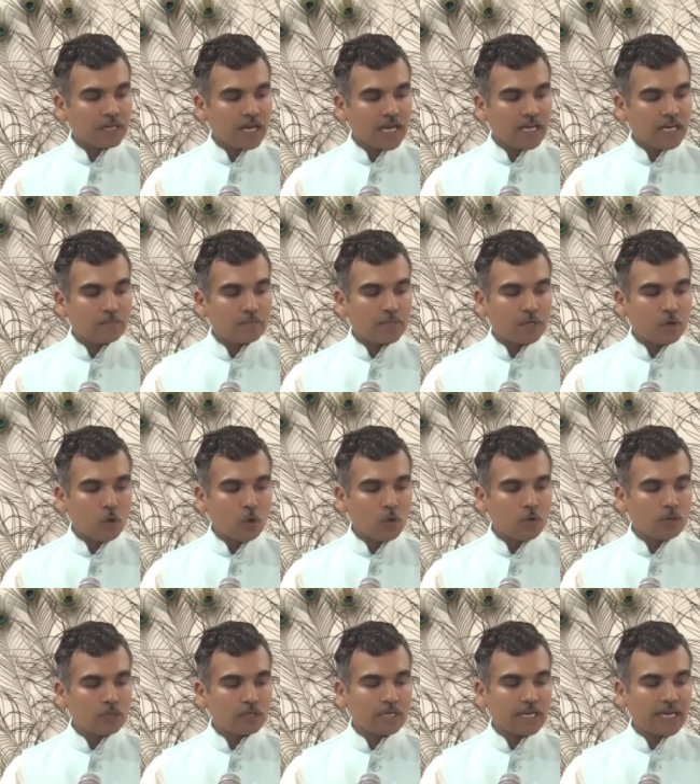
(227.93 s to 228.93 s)
and
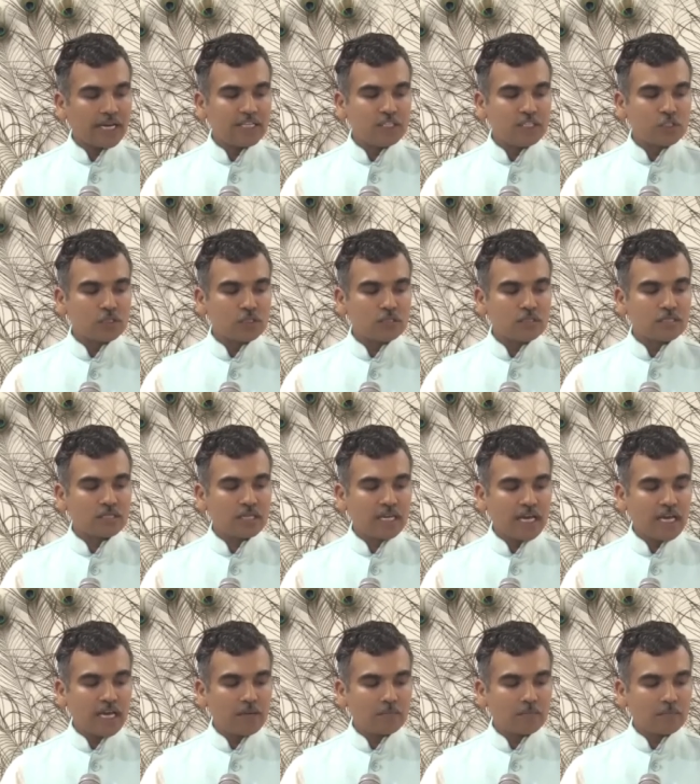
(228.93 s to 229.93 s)
behold, angels
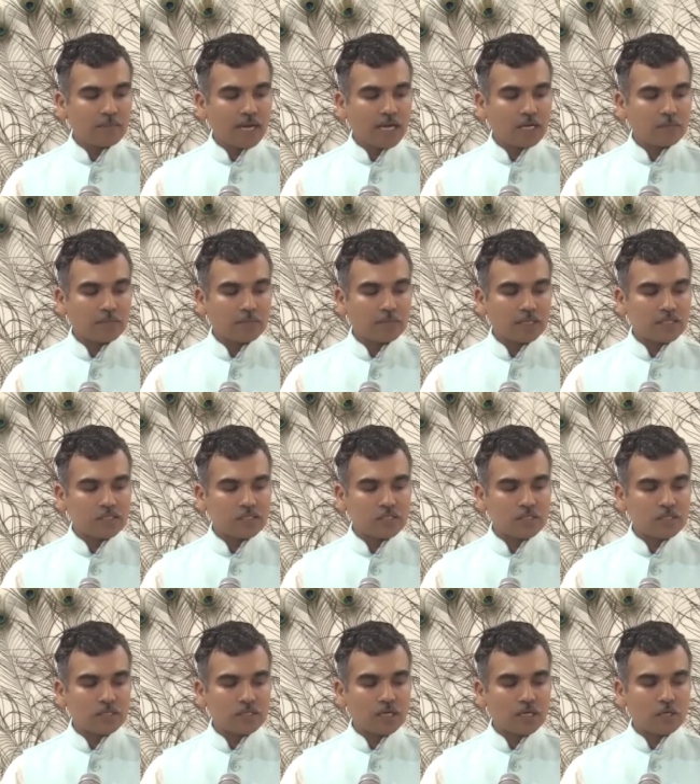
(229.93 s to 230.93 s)
came and
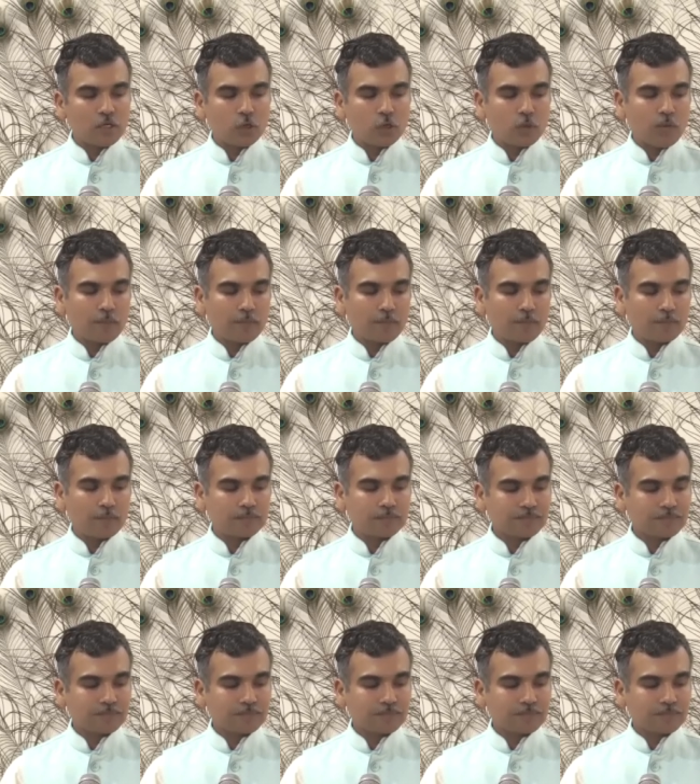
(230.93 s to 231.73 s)
ministered unto him.